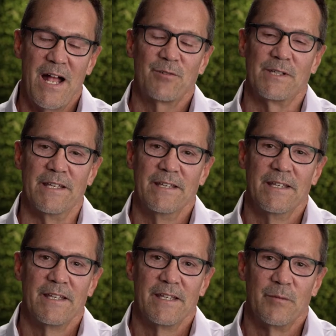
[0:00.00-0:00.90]
proudly,
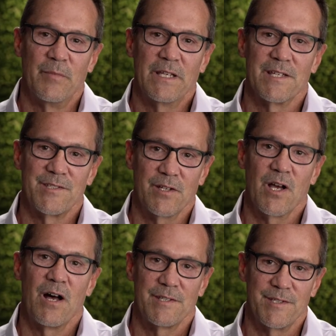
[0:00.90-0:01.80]
because the
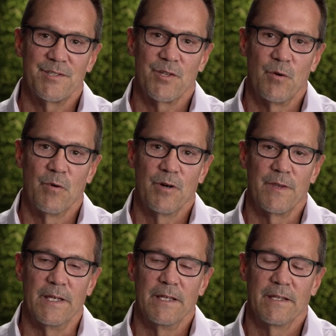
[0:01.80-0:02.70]
cause is so
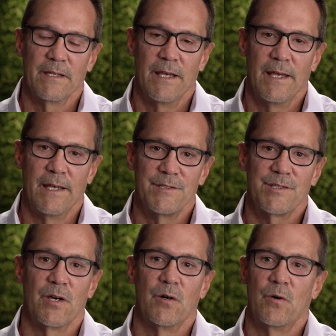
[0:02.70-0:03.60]
worthy. And
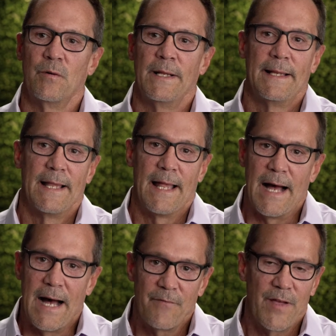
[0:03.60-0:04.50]
so
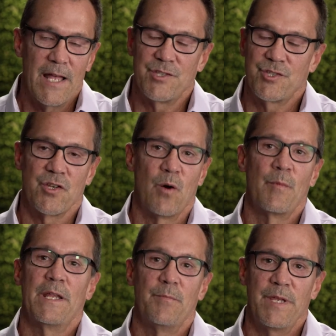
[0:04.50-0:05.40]
I've had so
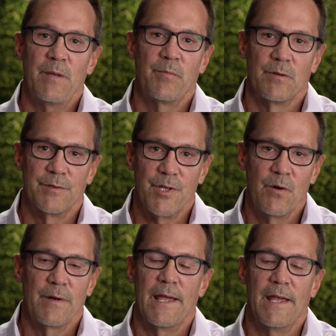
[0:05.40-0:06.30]
many people
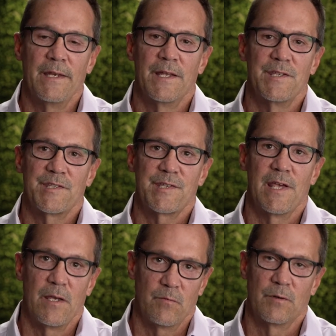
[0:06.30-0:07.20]
donate and
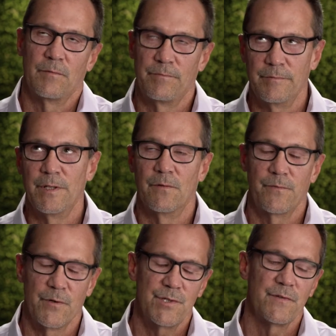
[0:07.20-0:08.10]
say, well,
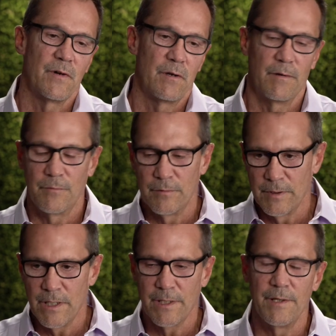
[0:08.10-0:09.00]
first of all,
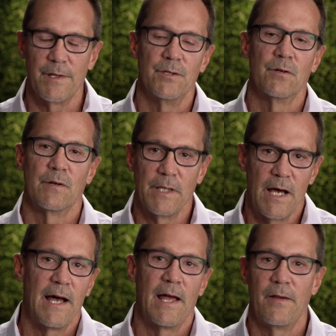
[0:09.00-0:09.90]
we're lucky that you're
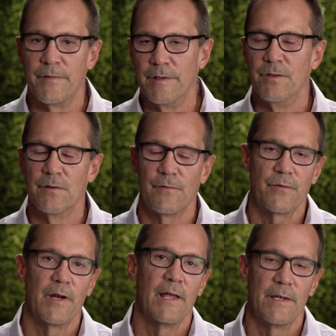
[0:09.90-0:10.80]
alive and you're a
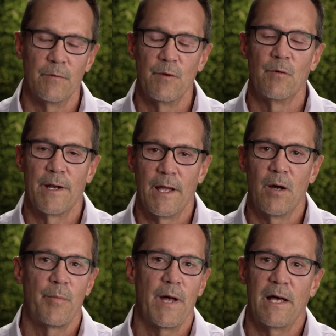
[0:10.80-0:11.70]
friend and we want to
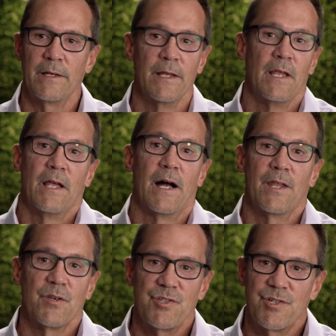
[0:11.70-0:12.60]
help out.
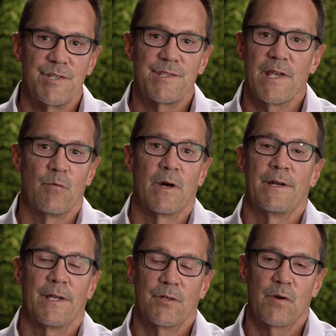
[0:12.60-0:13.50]
Others just say, what
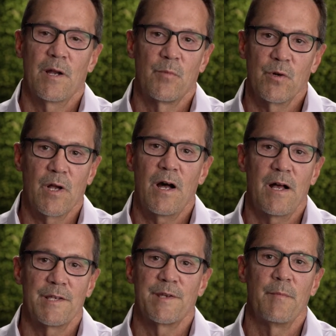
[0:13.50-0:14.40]
an incredible
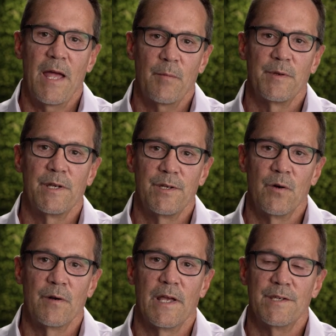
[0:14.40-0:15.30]
cause. I'm happy to
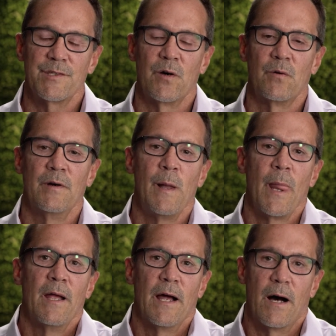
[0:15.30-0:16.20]
donate. So
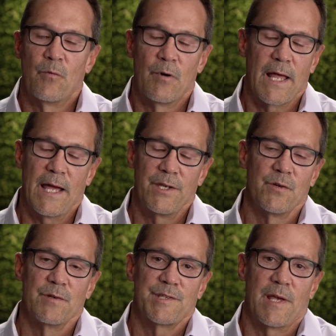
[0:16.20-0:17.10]
what I
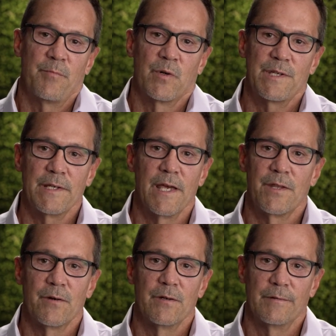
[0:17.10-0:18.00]
do is I put
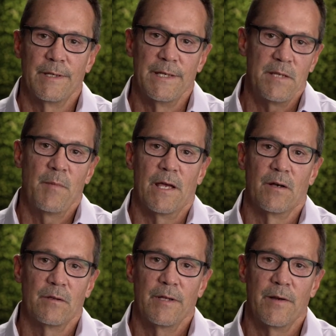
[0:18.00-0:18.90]
together an
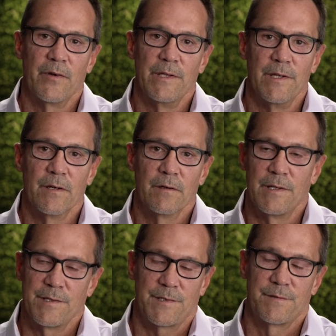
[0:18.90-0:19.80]
email every year,
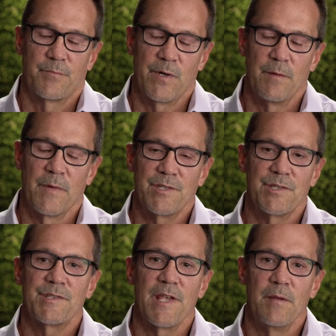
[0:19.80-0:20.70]
and it's pretty
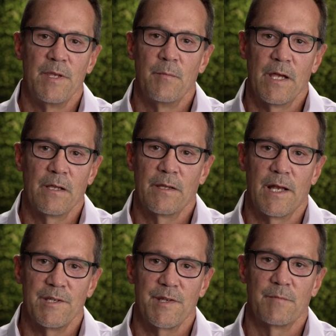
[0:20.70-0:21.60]
much the same email.
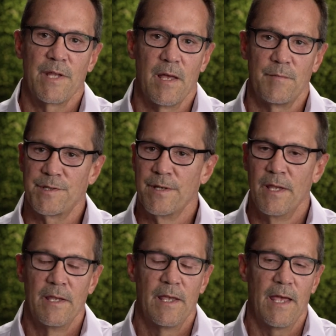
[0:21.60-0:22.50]
And I sometimes
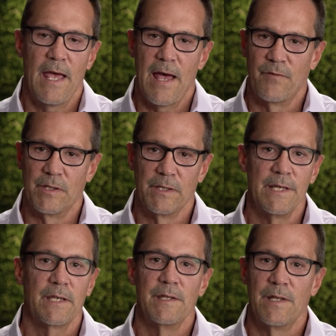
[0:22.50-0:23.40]
have a
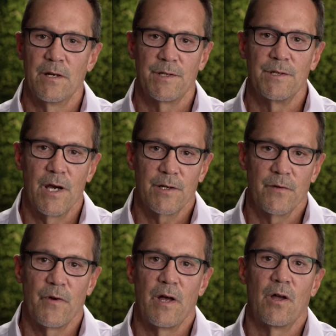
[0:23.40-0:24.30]
link in there to
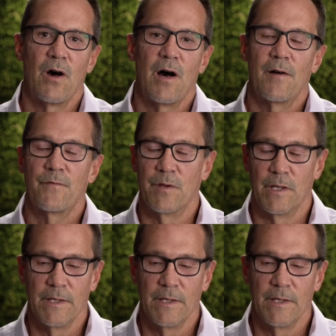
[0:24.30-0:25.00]
Dr. Von Hoff or